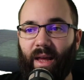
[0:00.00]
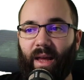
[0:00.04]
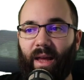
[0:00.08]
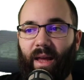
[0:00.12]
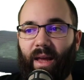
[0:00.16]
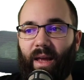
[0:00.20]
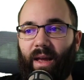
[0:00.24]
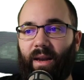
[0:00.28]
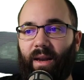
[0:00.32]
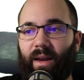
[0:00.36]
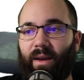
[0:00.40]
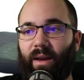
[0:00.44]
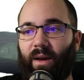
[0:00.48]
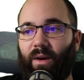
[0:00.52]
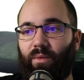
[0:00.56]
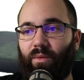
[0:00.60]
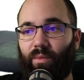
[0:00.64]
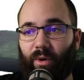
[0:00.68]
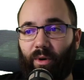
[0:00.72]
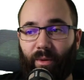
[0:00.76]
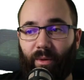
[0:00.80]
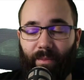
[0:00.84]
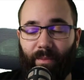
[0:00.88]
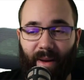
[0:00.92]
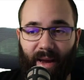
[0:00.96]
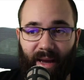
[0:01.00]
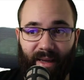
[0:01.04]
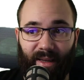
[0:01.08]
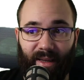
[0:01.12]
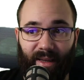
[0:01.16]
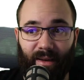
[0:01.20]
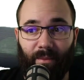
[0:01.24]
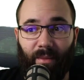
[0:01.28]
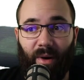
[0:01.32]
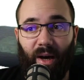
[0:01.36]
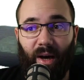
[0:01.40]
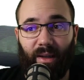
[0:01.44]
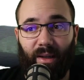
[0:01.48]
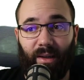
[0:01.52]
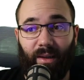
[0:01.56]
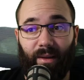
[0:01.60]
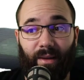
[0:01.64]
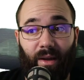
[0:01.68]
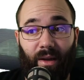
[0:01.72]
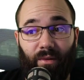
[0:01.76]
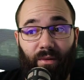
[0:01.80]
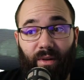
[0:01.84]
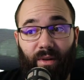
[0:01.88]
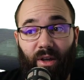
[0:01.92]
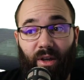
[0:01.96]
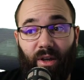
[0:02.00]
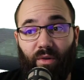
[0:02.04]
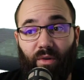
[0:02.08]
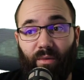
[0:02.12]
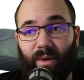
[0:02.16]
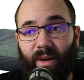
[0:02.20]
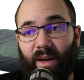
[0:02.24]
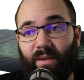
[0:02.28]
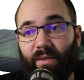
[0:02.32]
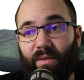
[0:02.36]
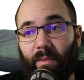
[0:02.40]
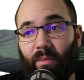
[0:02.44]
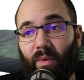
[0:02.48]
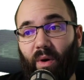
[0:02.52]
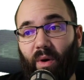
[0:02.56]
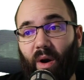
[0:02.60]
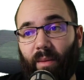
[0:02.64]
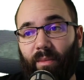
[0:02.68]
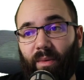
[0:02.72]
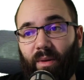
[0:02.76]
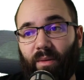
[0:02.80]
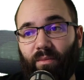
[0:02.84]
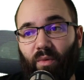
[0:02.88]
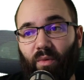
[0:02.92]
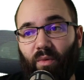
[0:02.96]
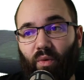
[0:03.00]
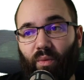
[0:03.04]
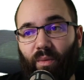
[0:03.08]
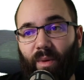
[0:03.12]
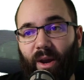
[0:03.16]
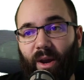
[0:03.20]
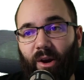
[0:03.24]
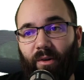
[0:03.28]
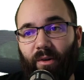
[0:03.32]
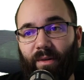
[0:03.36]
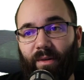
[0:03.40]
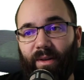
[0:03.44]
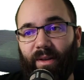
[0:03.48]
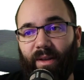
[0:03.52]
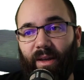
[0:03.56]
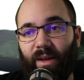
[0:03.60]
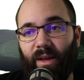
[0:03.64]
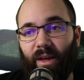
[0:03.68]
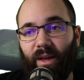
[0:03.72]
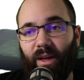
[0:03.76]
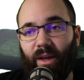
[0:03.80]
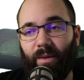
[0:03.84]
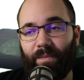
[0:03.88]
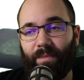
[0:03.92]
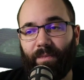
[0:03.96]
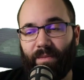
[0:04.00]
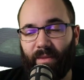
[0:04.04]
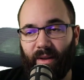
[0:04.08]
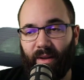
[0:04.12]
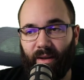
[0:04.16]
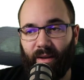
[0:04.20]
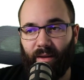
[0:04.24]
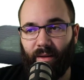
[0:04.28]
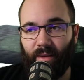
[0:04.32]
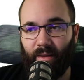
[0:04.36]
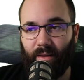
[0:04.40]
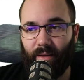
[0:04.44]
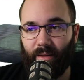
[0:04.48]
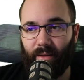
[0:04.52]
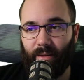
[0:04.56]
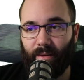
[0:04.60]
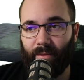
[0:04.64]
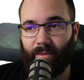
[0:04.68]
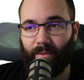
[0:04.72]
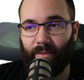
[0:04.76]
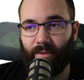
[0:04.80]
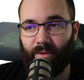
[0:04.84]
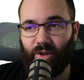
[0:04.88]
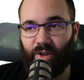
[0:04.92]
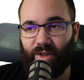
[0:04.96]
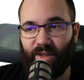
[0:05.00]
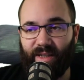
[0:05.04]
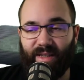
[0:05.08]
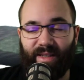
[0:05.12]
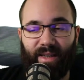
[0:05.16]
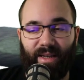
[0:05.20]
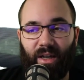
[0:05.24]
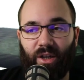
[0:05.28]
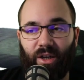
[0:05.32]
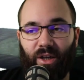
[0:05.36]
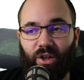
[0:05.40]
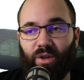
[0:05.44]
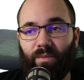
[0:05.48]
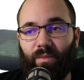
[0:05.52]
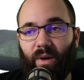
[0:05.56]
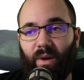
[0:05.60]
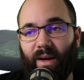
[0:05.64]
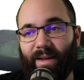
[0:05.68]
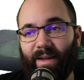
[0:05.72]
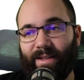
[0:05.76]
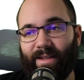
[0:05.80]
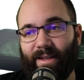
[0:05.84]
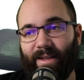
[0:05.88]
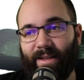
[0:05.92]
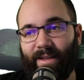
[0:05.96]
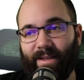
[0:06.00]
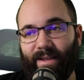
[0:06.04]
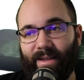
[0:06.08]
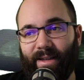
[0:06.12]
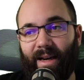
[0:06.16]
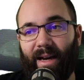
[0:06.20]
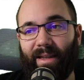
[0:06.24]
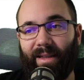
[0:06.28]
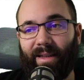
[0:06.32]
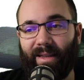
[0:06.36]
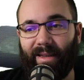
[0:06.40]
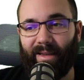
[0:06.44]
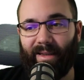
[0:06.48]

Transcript: And now we're back in the model. Now here we have a problem where the just the section box is cutting